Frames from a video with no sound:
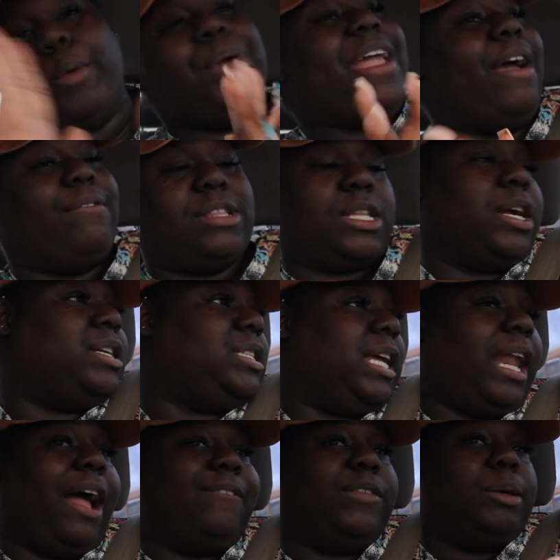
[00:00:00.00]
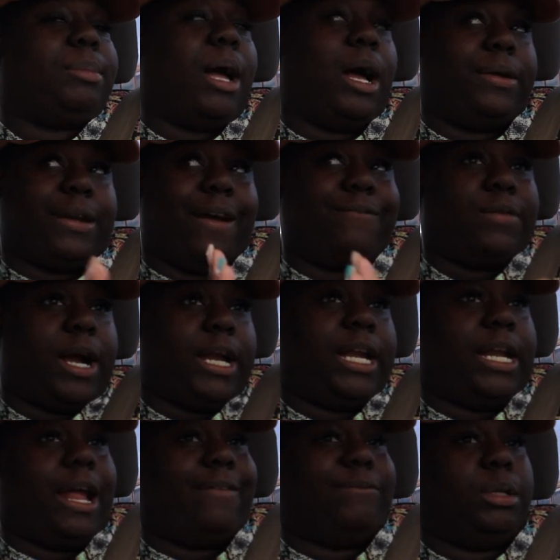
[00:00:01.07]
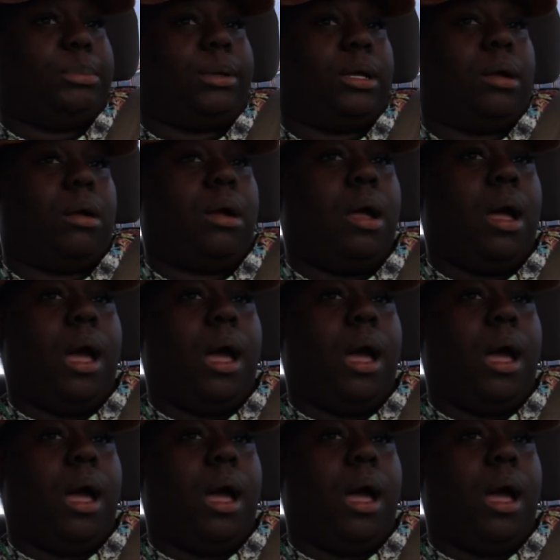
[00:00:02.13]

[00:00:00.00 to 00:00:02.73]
we having Thursday night football, not Friday night football.